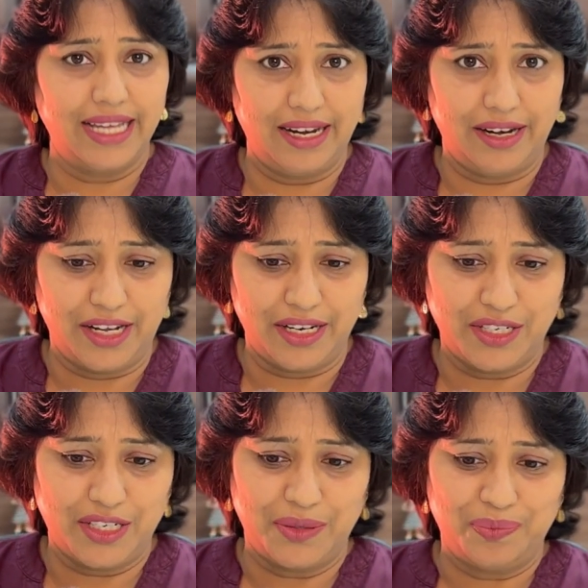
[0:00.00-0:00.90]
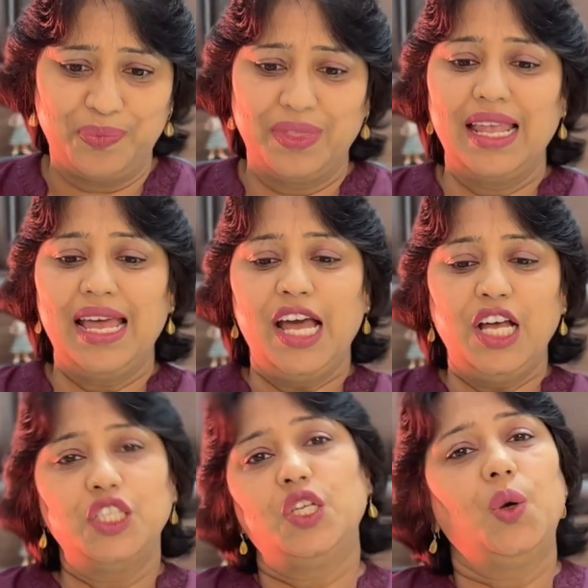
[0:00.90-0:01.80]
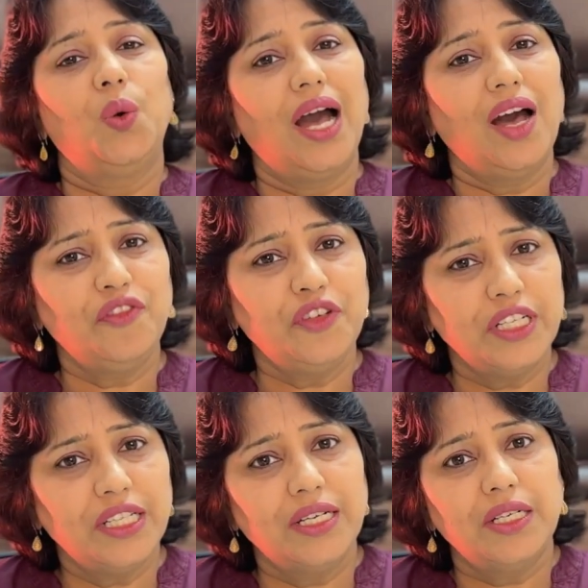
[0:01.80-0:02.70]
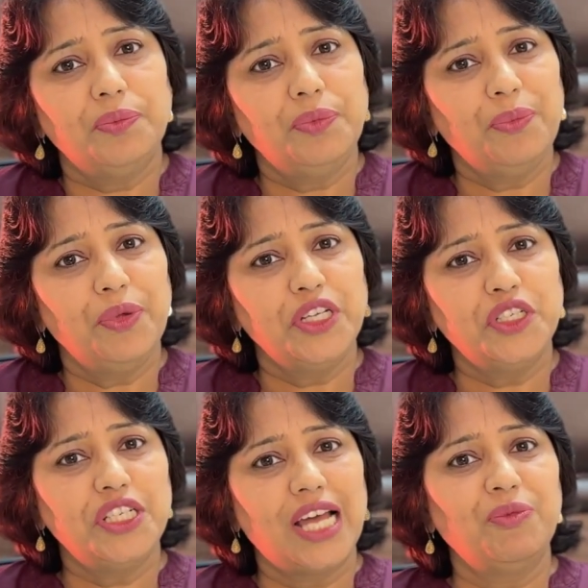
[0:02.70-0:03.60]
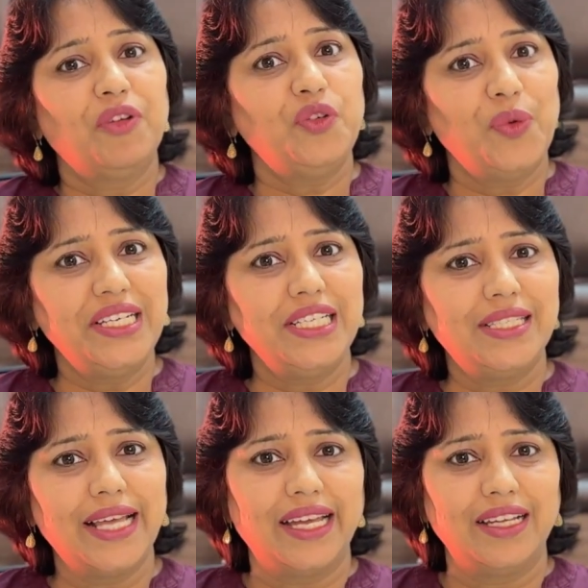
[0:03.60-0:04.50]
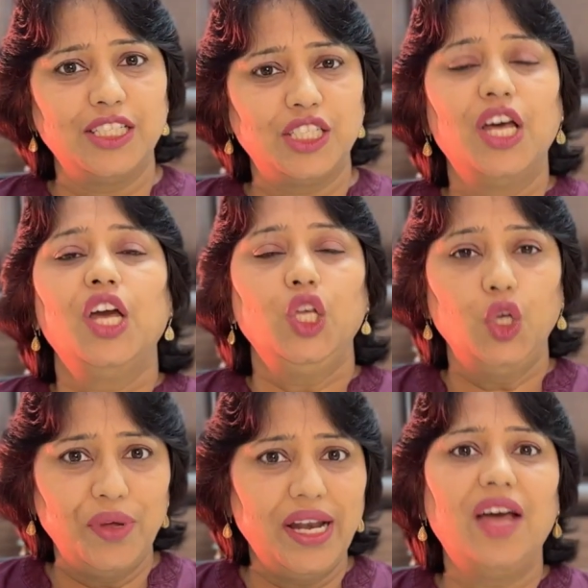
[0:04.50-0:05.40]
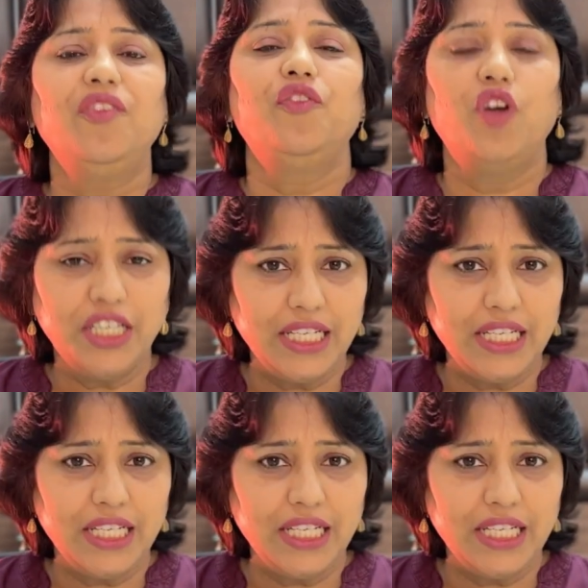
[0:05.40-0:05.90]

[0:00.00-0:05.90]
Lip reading: in it. So after the preparation time of 20 seconds, you will have 40